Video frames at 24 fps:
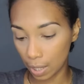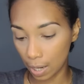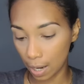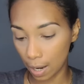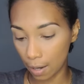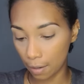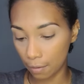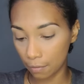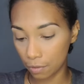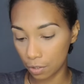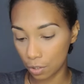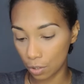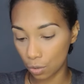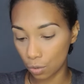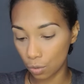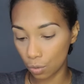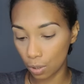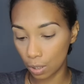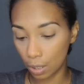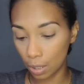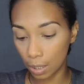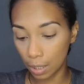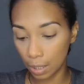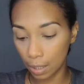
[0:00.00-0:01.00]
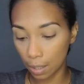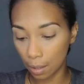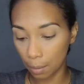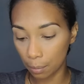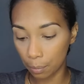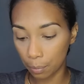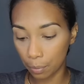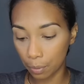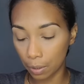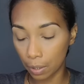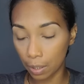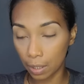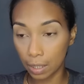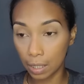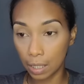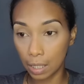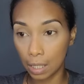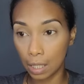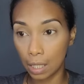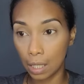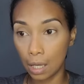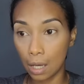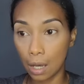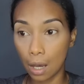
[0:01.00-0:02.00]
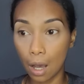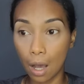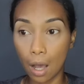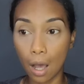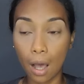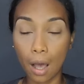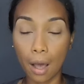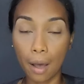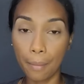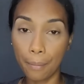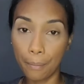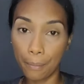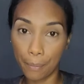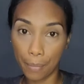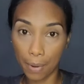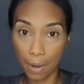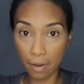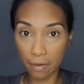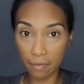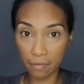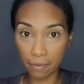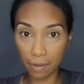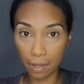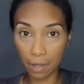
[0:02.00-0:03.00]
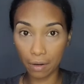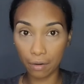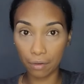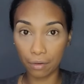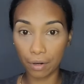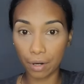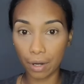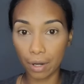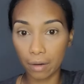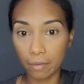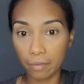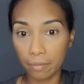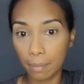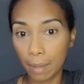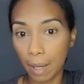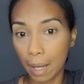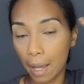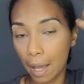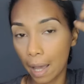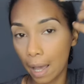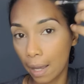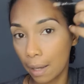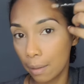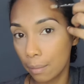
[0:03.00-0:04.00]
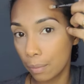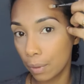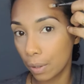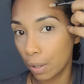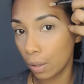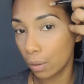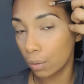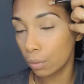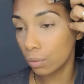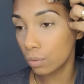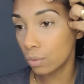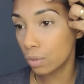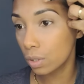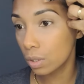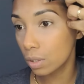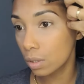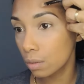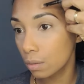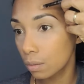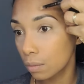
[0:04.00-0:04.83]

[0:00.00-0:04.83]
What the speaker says: I have to go clean up the above area of my eyebrows.